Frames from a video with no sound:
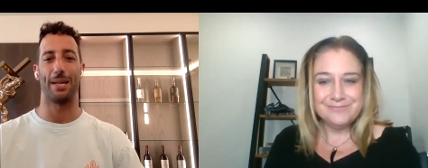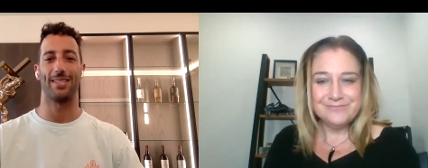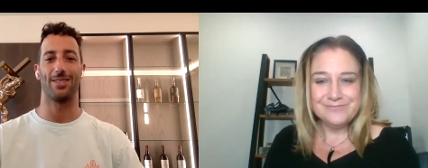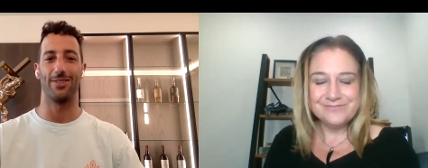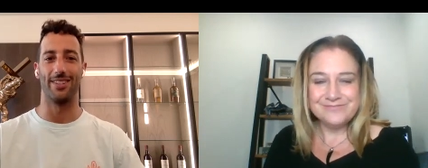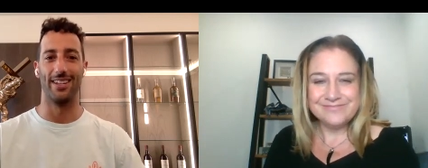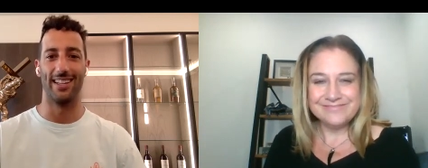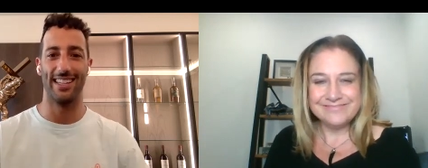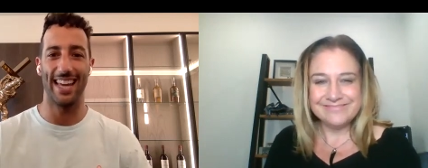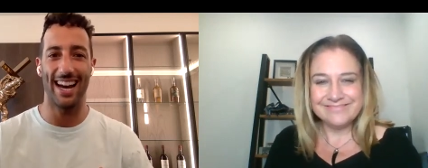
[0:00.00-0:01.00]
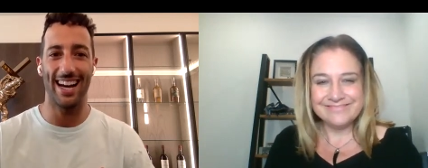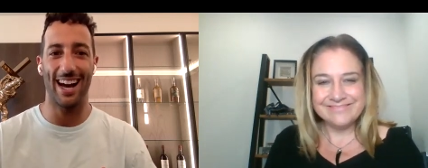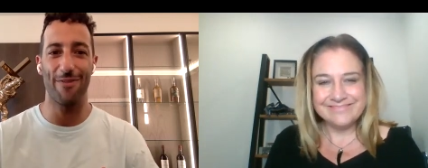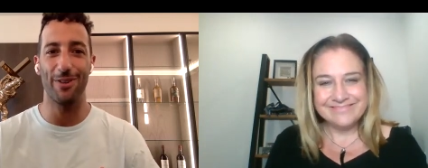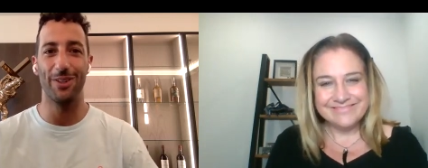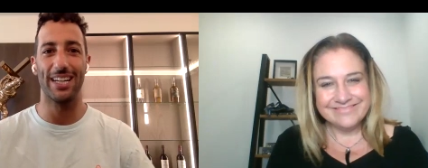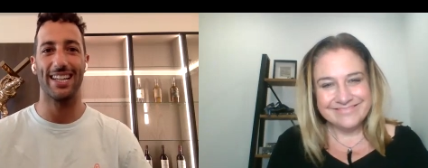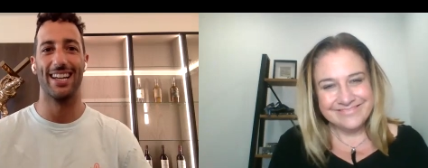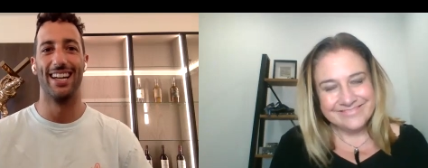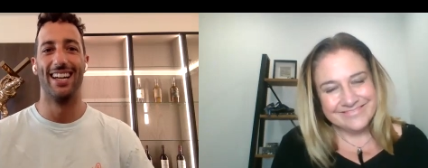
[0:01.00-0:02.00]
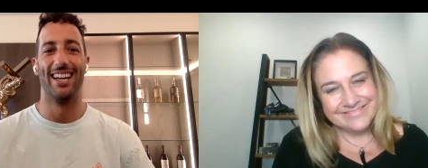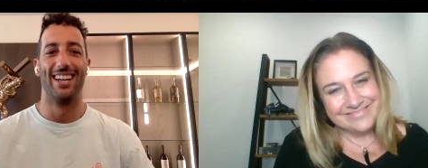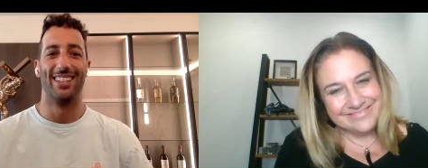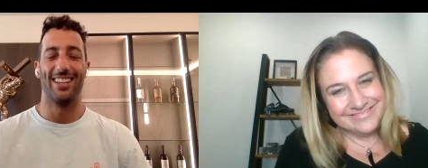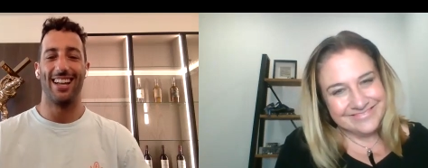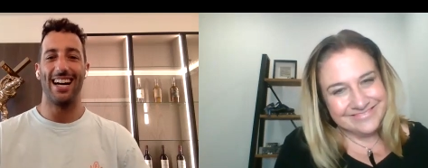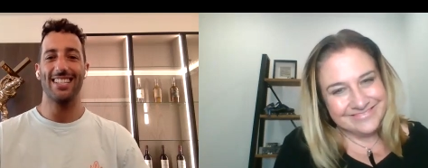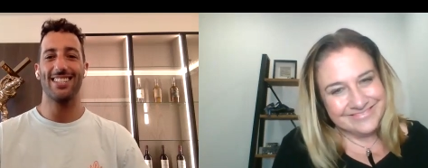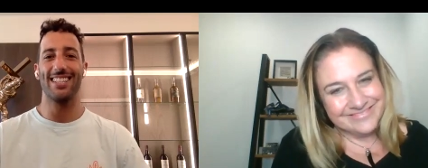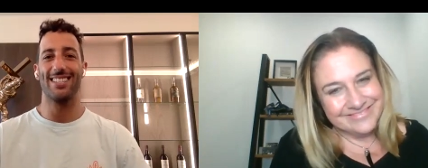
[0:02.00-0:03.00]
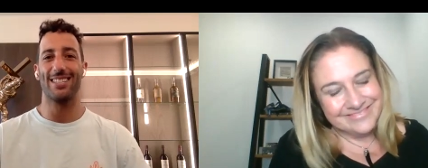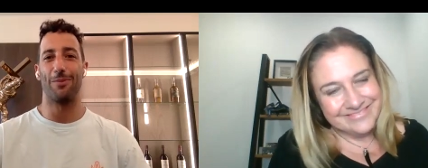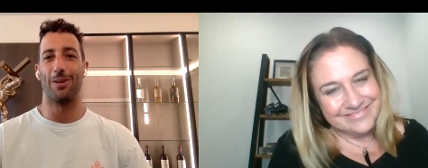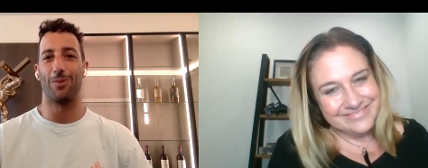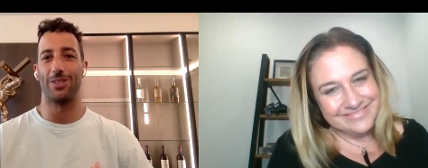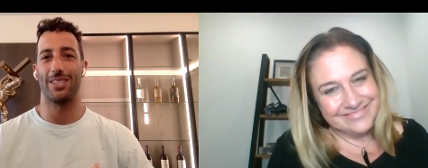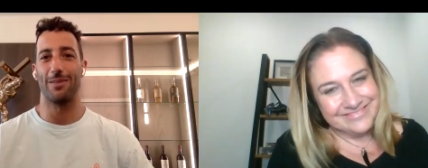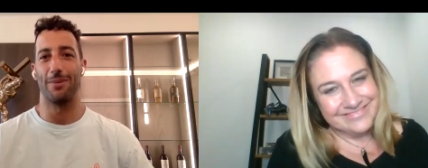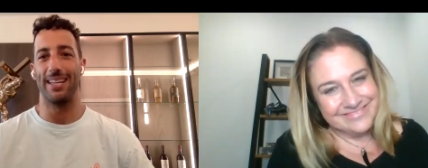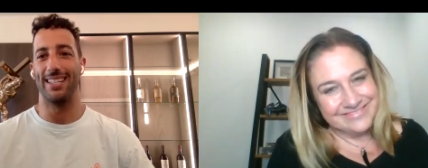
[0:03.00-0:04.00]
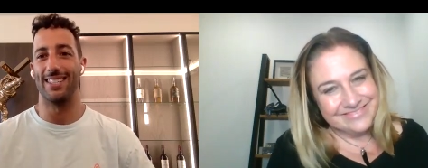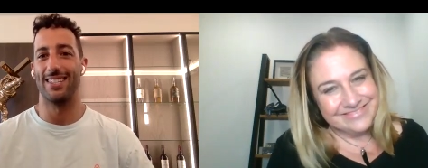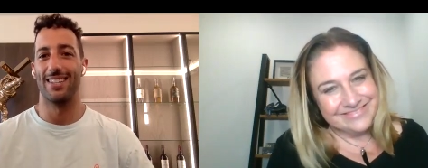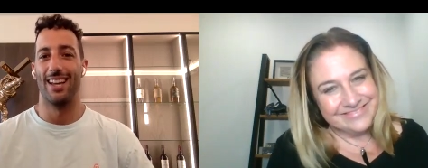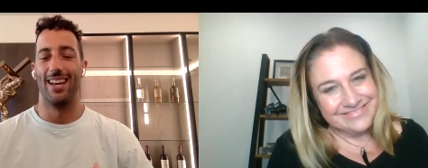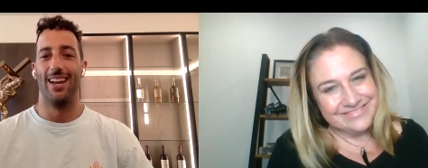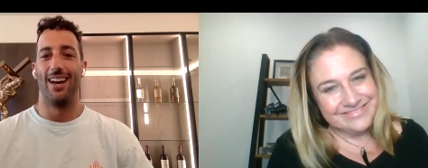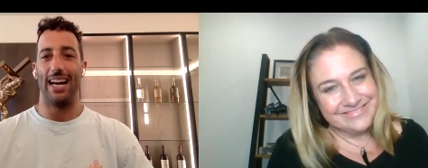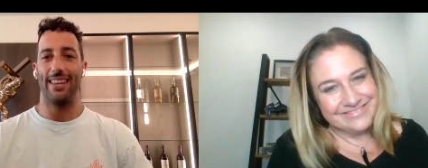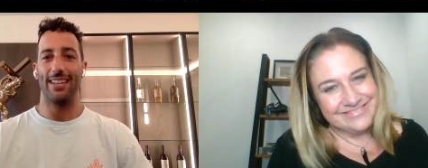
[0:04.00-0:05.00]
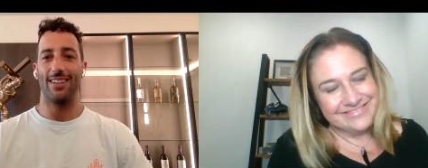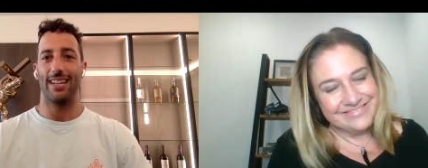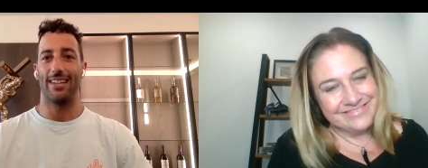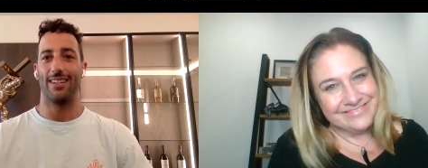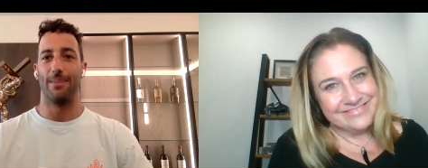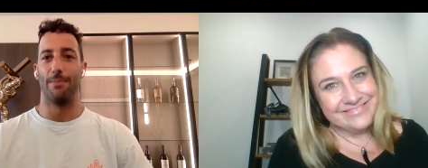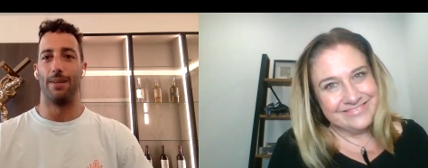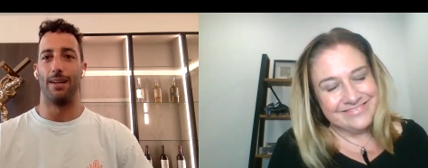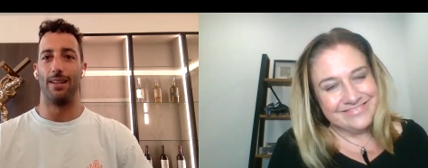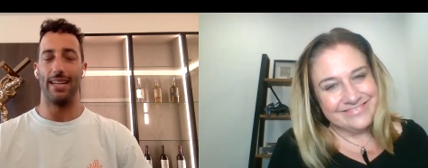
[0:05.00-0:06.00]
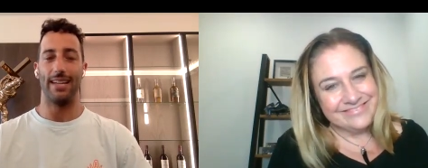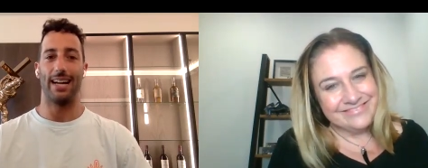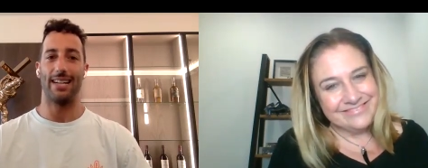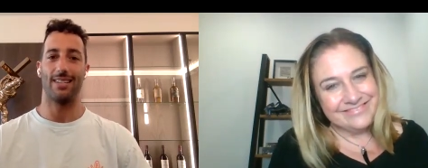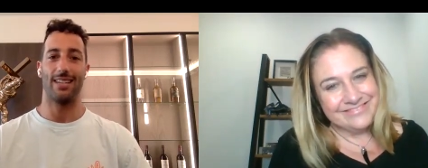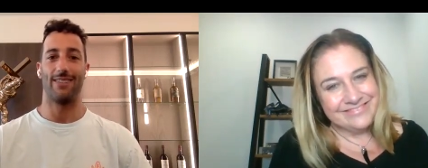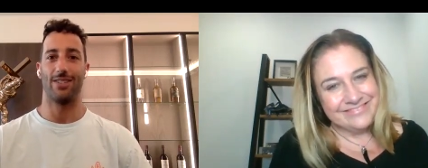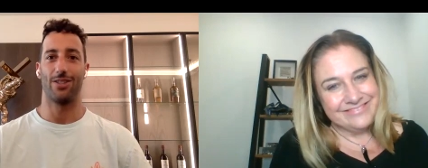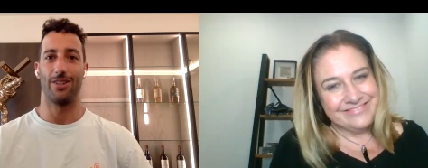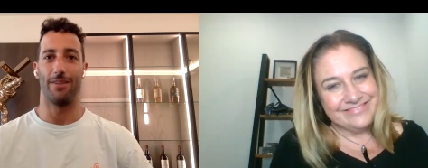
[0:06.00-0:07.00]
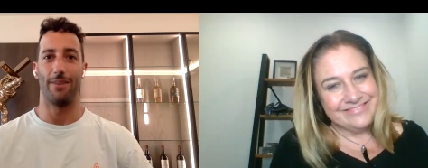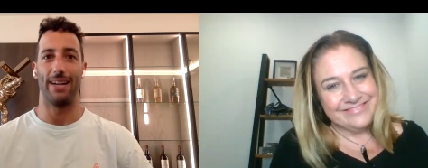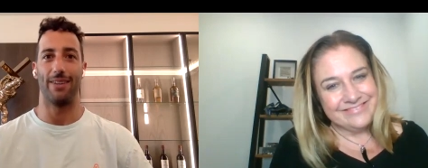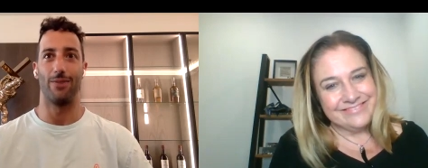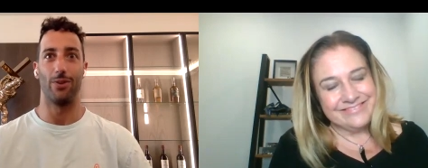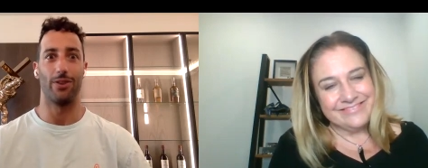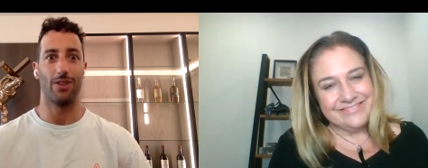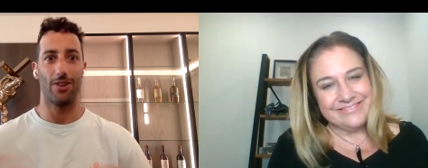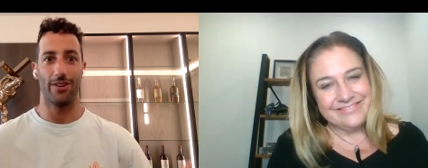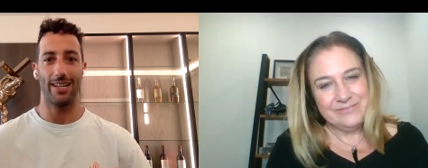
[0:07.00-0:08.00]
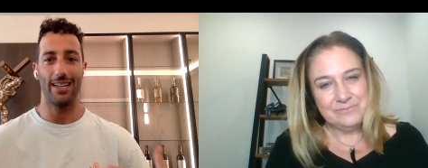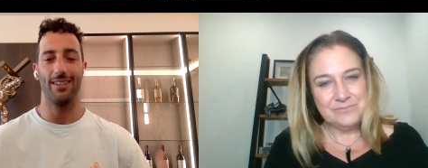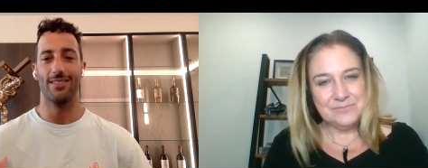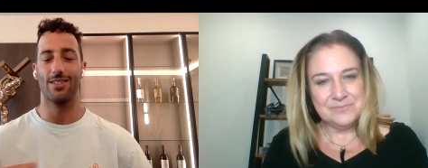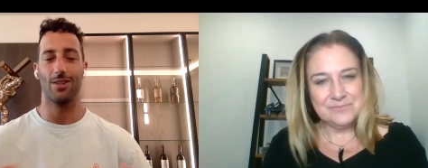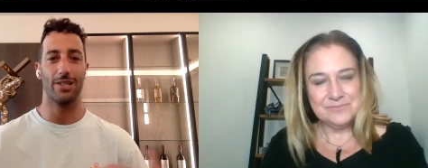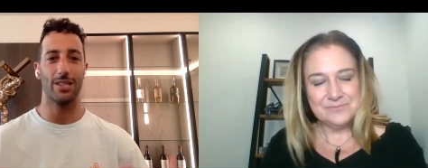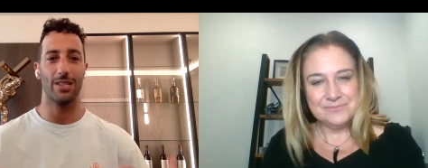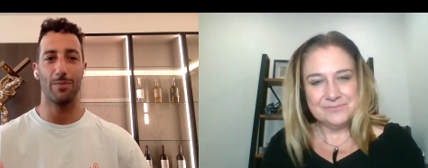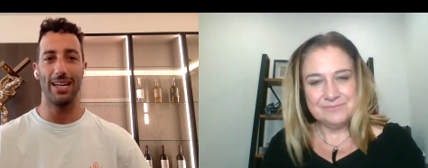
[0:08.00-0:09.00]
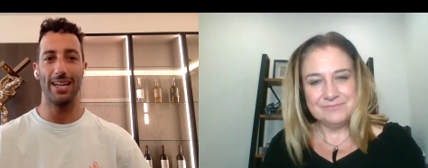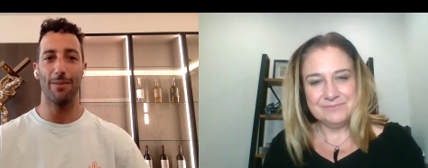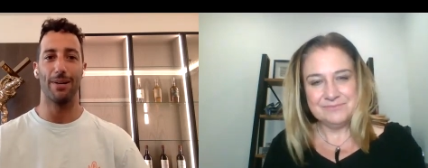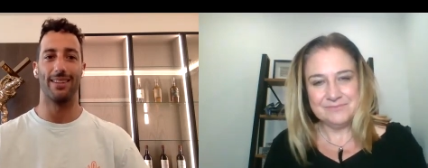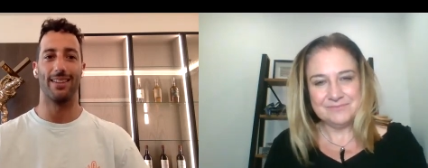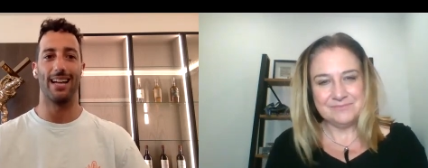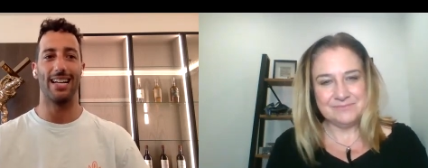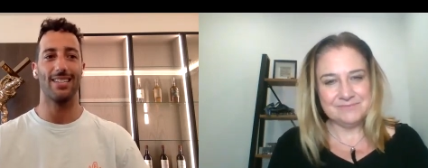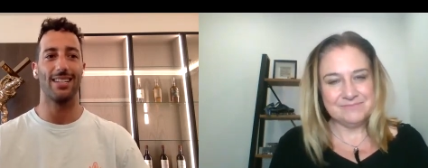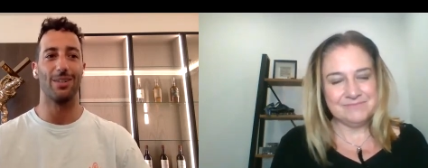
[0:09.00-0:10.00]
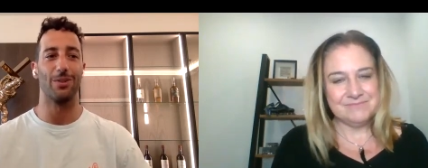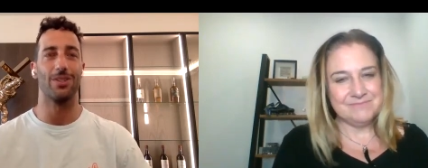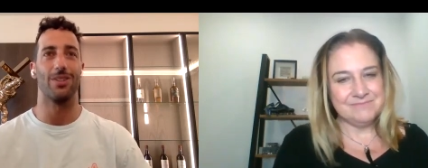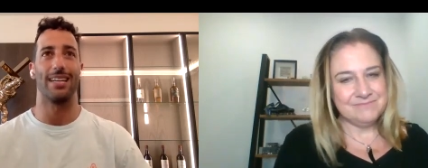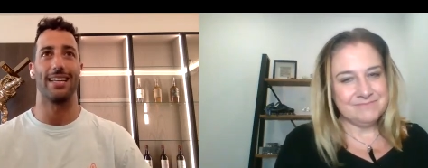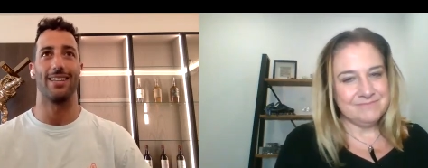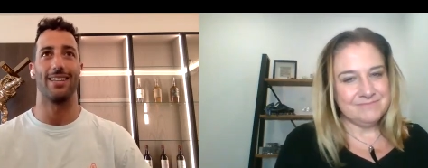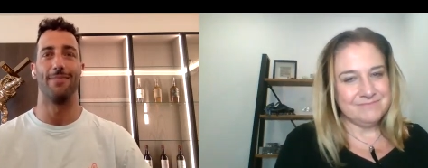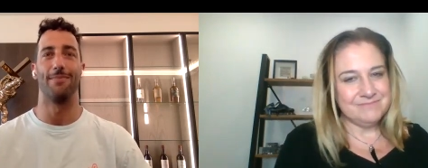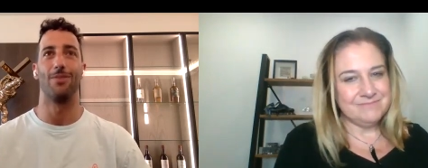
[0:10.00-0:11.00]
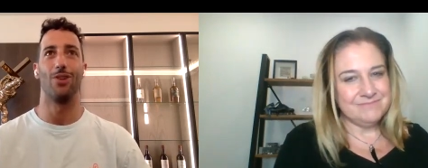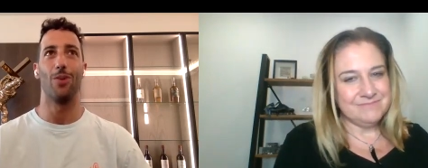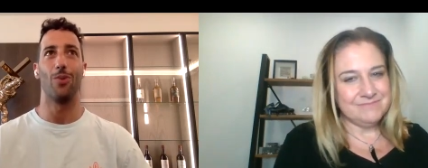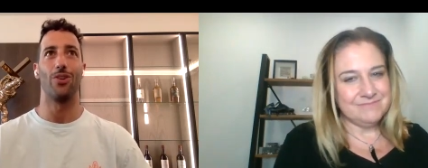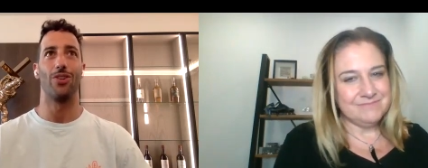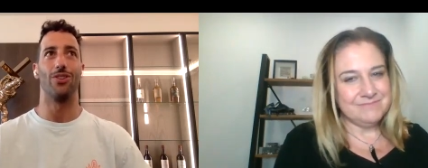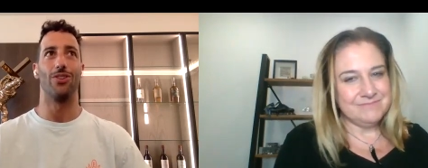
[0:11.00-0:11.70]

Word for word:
Speaker 1: That's good. Yeah, I, I feel like the last thing someone wants to be is, I think like um, a leader has to have a certain amount of authority, so to speak. But the last thing also like that you don't want